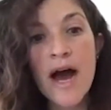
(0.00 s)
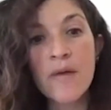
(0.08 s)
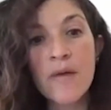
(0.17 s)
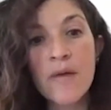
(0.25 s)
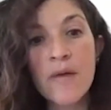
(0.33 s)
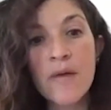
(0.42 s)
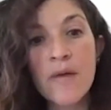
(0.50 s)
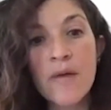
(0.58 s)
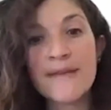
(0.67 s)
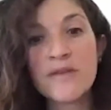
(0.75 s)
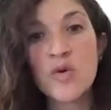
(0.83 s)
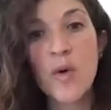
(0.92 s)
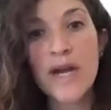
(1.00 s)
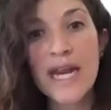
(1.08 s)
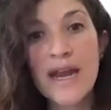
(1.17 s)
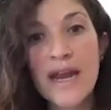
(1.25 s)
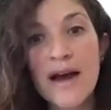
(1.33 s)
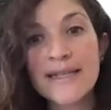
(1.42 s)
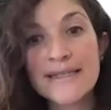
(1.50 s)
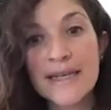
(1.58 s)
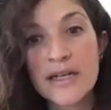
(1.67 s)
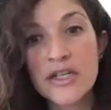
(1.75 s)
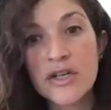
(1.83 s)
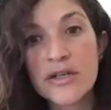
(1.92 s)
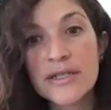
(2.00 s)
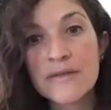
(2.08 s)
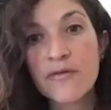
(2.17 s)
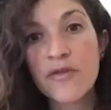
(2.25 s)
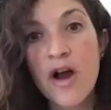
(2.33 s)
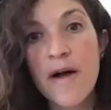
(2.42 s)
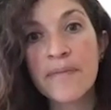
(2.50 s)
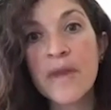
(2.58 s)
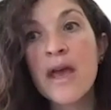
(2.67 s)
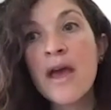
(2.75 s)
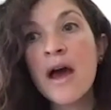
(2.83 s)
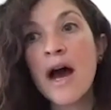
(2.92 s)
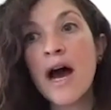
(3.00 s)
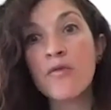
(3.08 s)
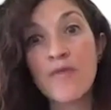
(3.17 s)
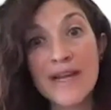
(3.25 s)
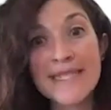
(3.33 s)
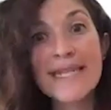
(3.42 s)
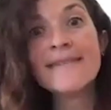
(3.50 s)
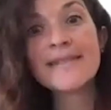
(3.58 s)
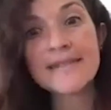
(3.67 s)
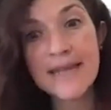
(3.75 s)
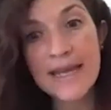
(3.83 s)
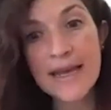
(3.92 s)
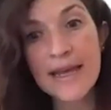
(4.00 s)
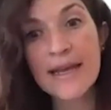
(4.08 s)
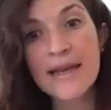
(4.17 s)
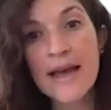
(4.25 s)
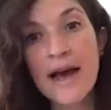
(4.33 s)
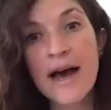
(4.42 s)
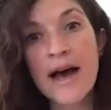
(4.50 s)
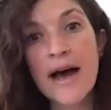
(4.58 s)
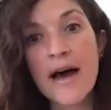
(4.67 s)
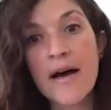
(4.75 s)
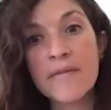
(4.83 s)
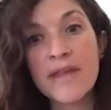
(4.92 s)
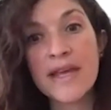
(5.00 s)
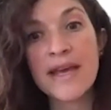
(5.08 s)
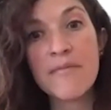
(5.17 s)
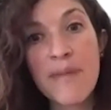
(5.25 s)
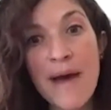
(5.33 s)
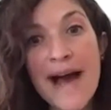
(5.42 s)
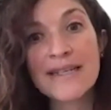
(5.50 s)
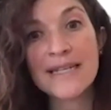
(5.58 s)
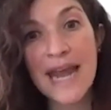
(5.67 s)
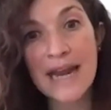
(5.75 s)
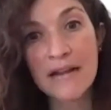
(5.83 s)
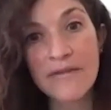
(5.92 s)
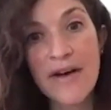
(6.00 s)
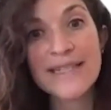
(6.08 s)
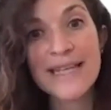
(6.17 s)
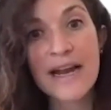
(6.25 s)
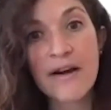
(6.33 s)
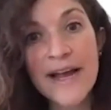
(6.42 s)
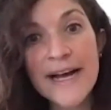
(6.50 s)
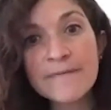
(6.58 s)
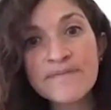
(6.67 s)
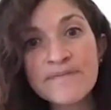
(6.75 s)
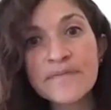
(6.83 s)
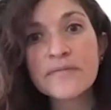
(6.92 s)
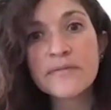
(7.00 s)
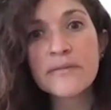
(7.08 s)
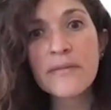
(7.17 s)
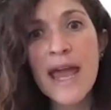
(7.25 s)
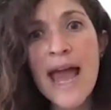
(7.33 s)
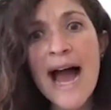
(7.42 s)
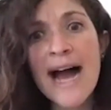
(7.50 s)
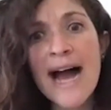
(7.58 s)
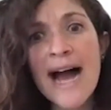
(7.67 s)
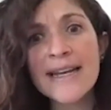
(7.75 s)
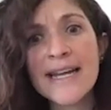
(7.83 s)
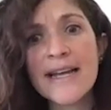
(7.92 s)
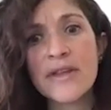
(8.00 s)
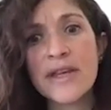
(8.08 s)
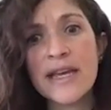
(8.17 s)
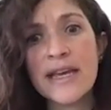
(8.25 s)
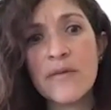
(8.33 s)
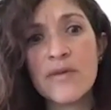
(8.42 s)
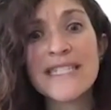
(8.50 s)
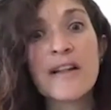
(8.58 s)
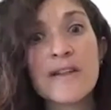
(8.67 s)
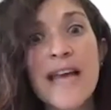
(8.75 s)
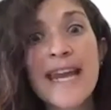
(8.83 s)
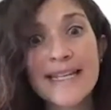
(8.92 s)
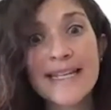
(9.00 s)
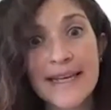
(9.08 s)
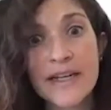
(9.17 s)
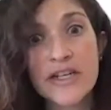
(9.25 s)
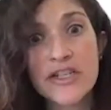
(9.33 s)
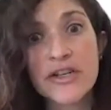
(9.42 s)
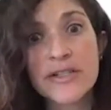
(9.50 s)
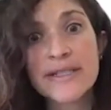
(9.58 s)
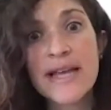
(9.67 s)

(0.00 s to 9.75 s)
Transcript: we received 29 signatures from residents in the impacted Edelweiss area. And we're still getting signatures.